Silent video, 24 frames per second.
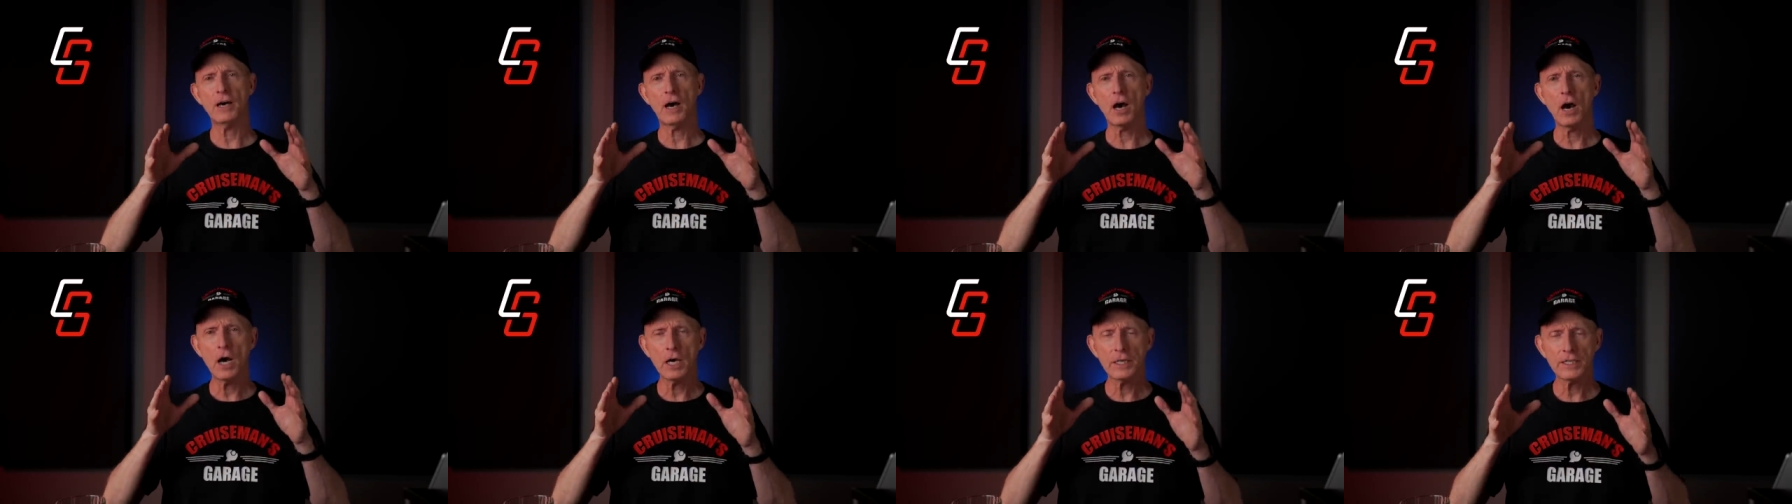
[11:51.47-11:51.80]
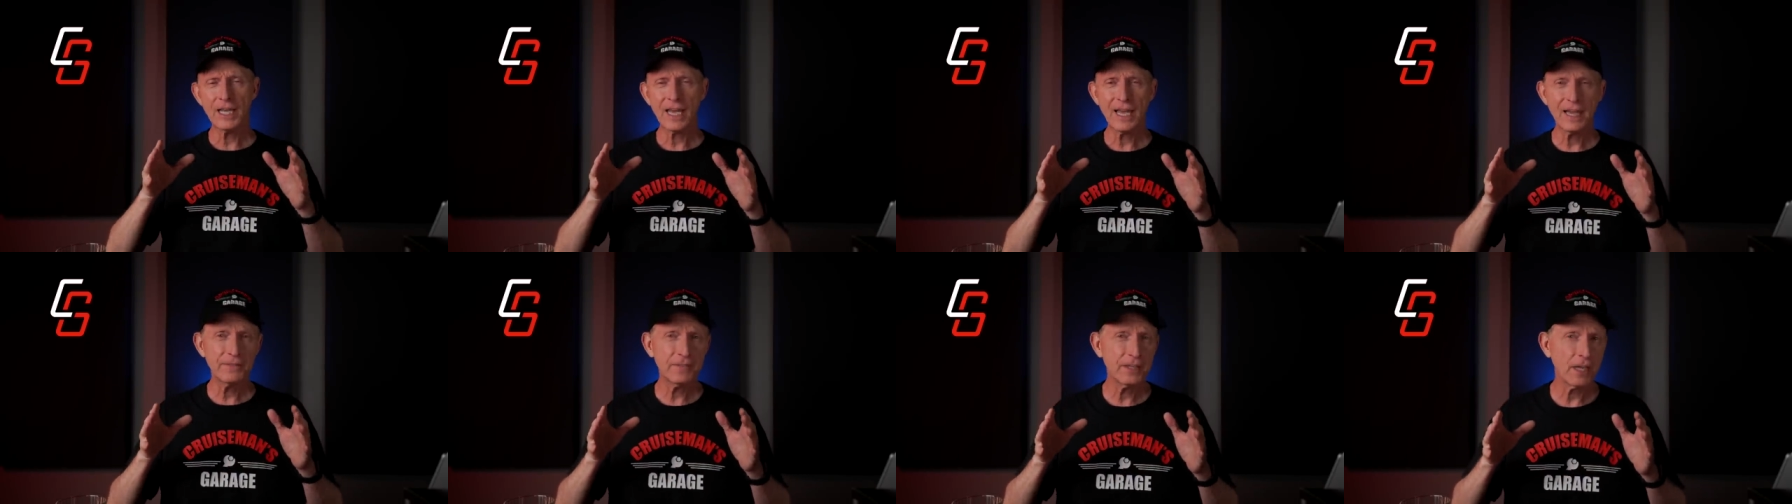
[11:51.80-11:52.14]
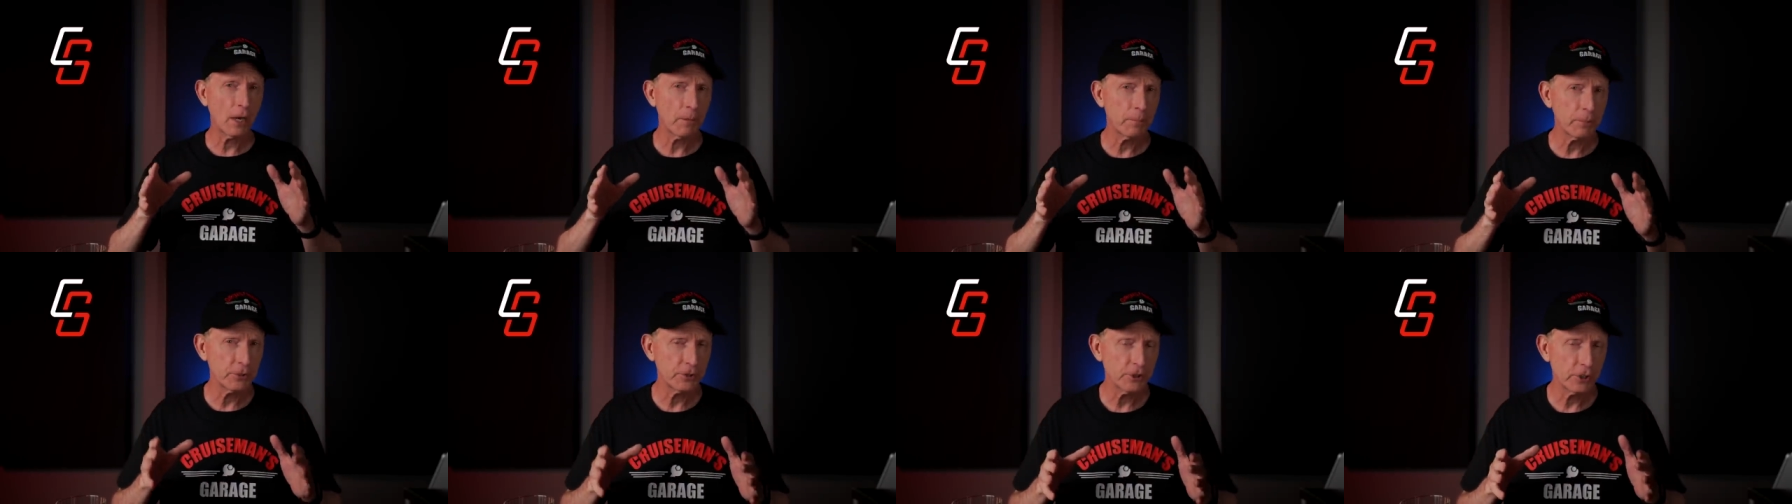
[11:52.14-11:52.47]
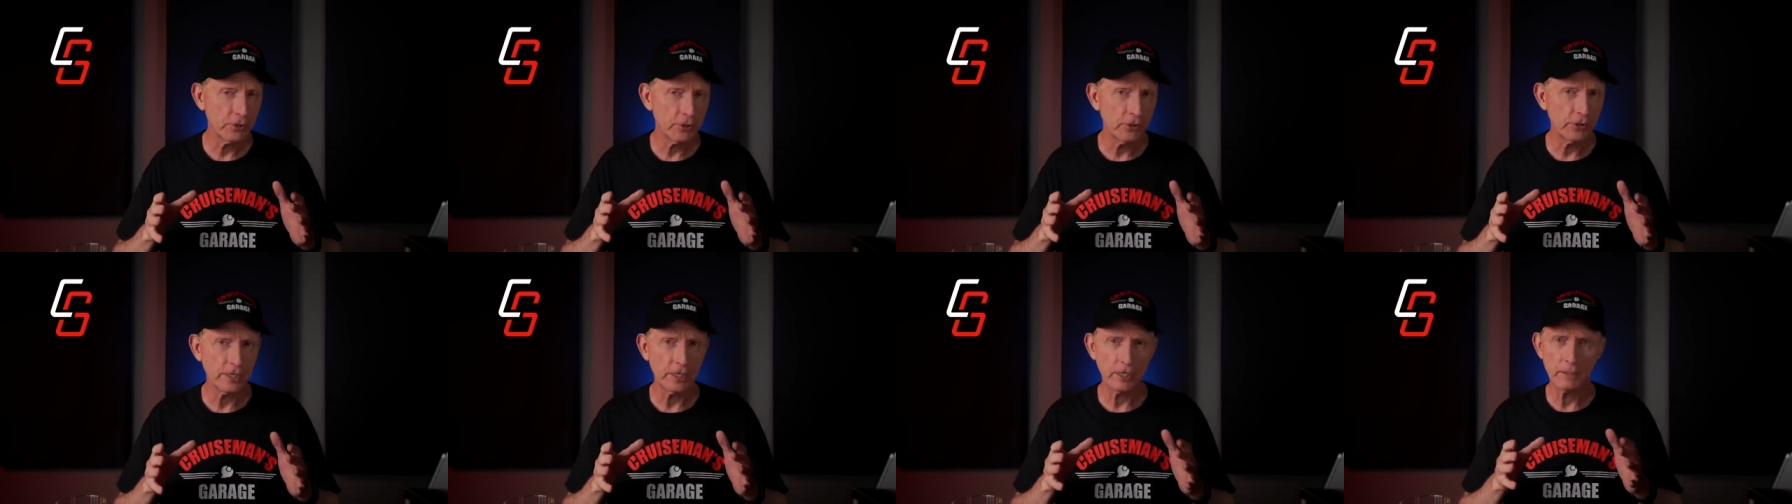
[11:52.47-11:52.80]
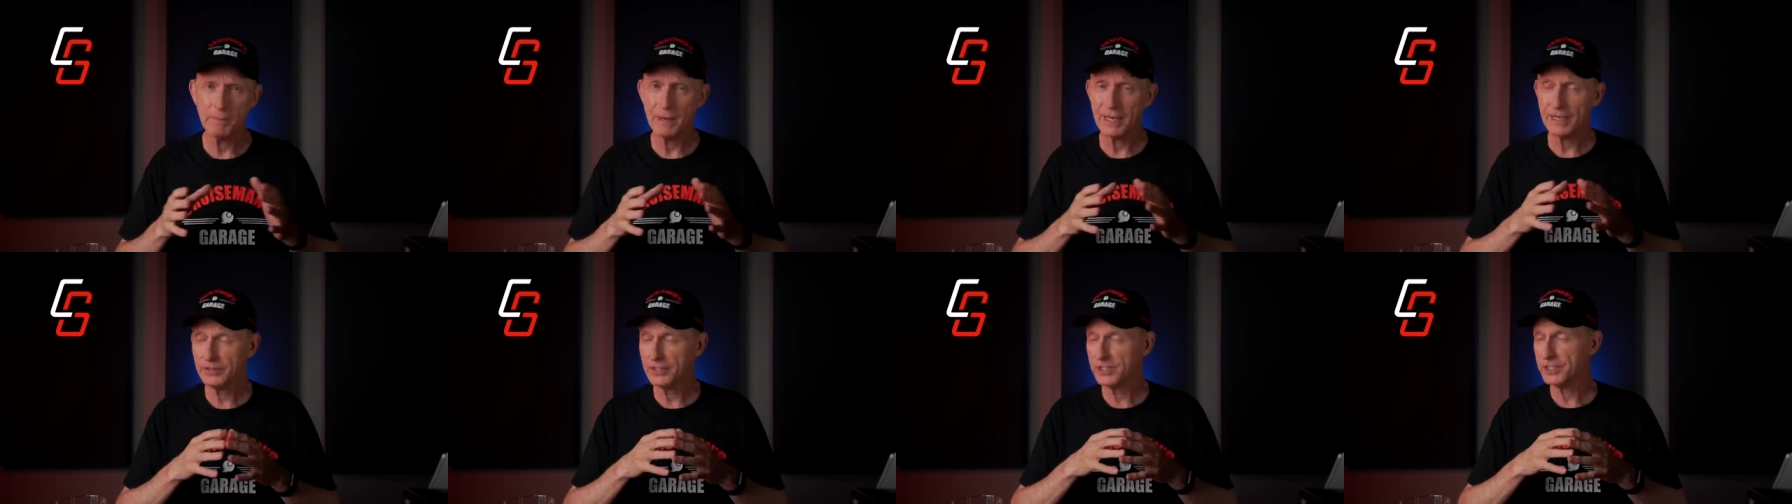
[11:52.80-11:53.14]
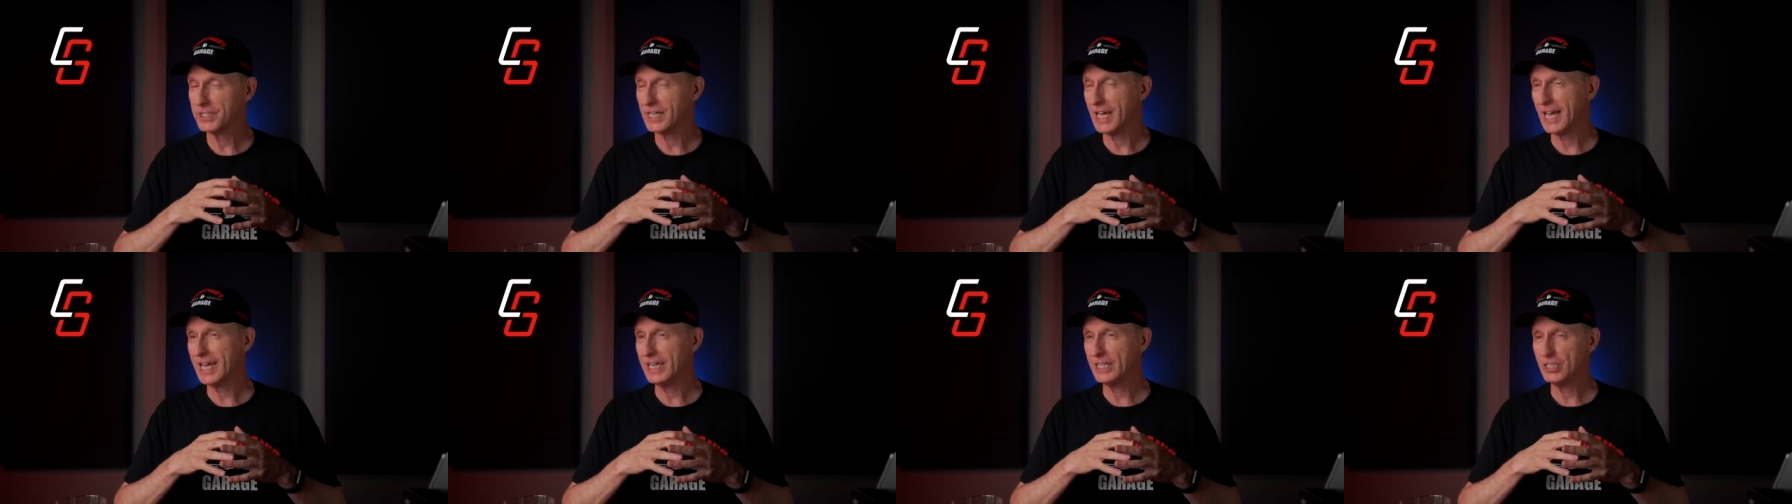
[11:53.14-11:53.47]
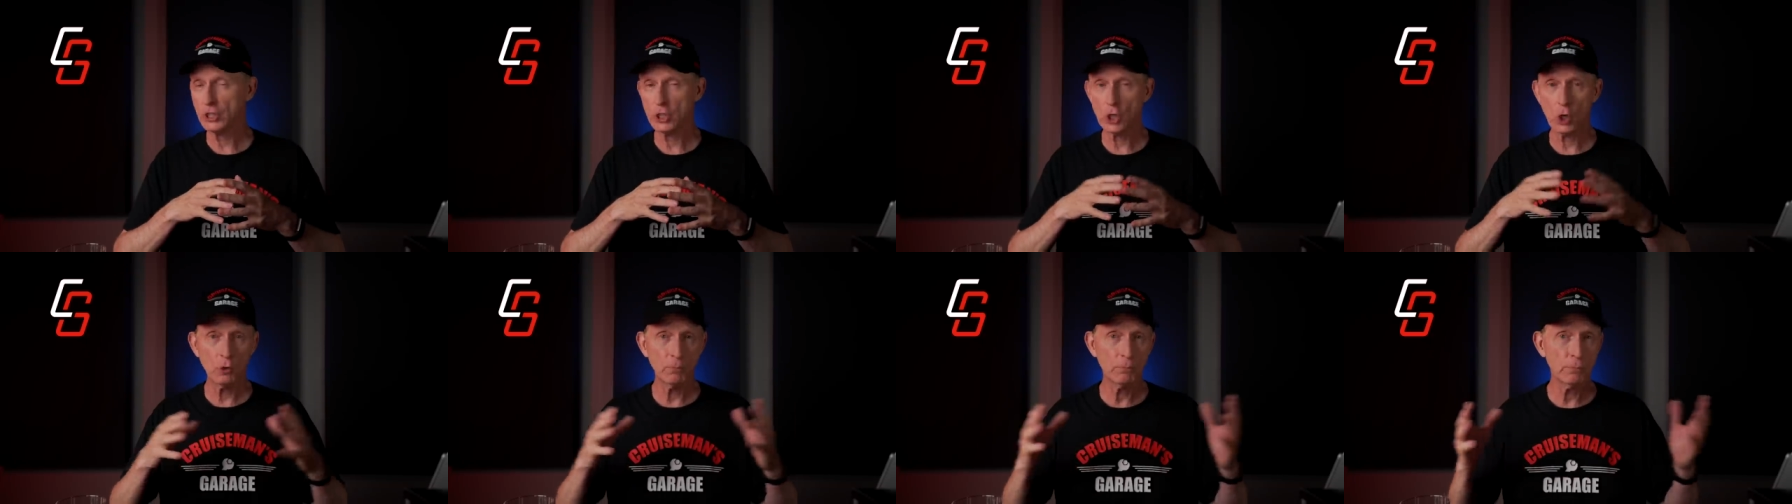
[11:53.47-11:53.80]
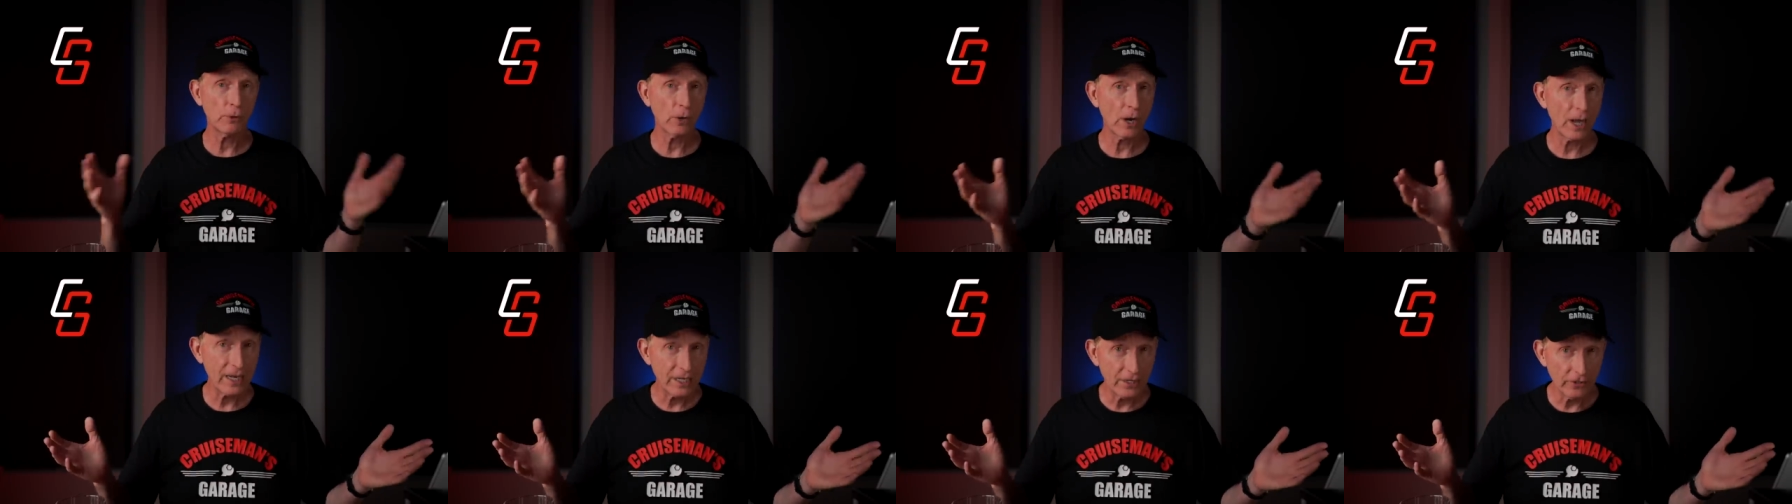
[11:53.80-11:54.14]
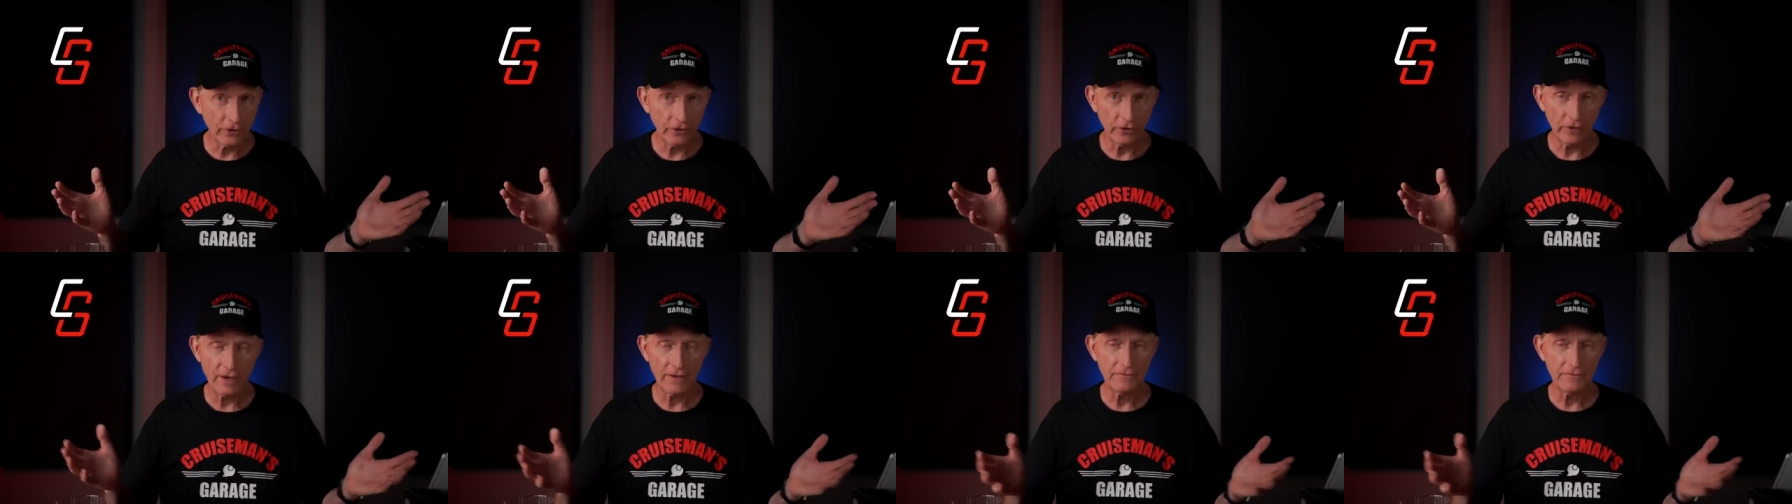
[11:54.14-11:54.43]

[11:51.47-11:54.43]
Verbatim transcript: Honda had the opportunity to make this a no-brainer.